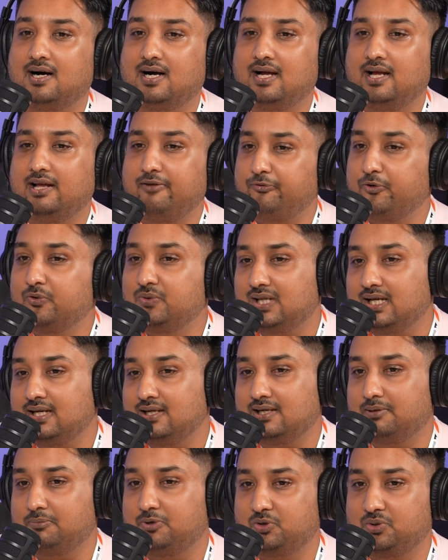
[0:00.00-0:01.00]
If you think
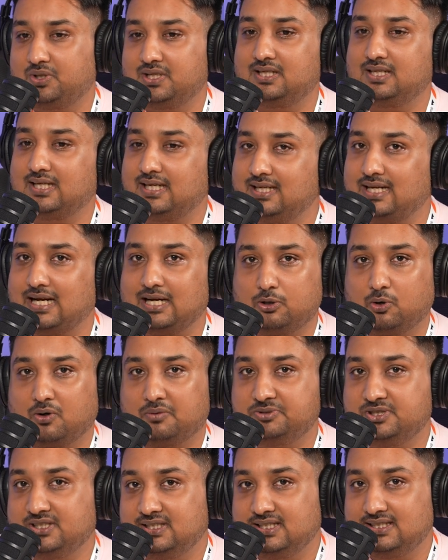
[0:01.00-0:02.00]
about it, like
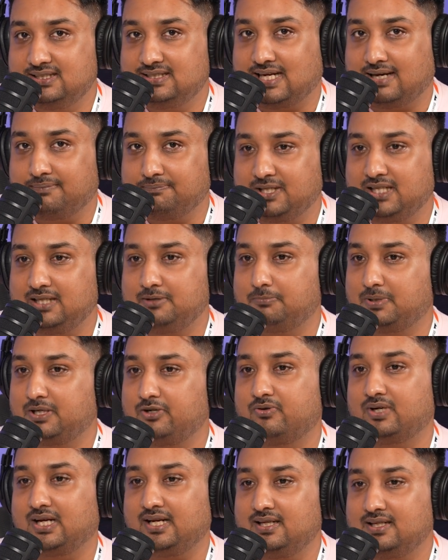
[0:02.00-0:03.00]
adoption is happening, but
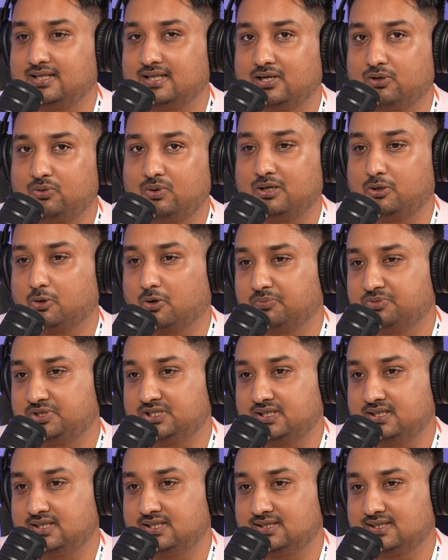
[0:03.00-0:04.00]
right now
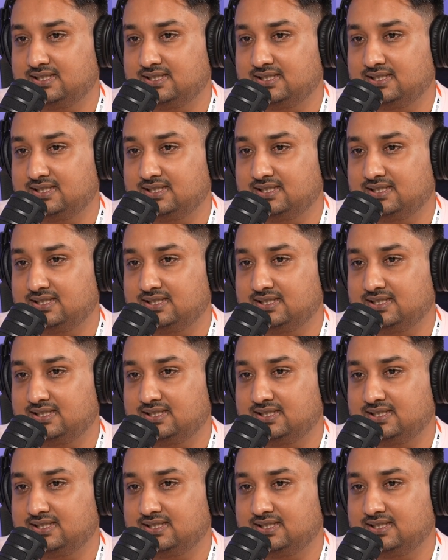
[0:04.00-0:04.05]
adoption is